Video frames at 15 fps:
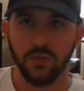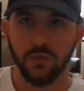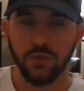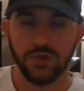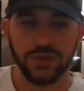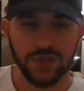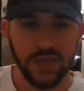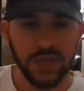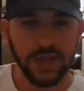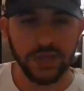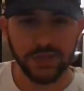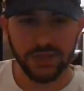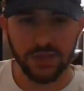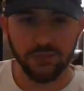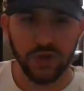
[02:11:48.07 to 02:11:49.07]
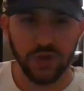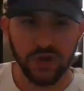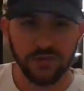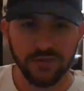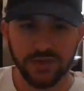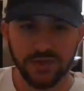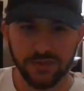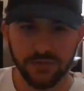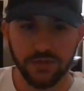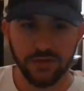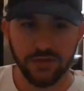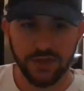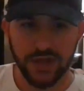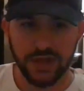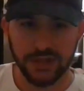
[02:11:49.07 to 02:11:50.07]
we're seeing somewhat of a
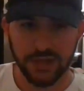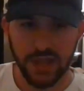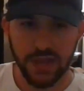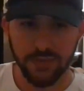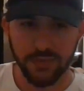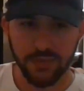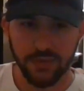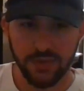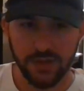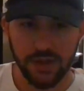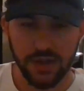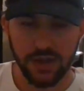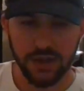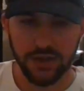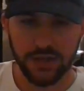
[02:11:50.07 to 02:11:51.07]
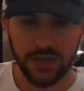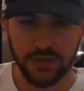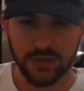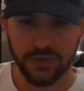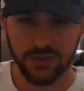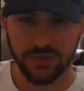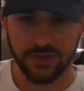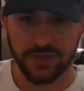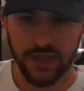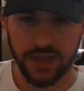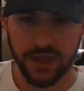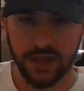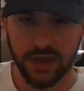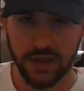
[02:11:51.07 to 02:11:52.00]
similar landscape, so to say.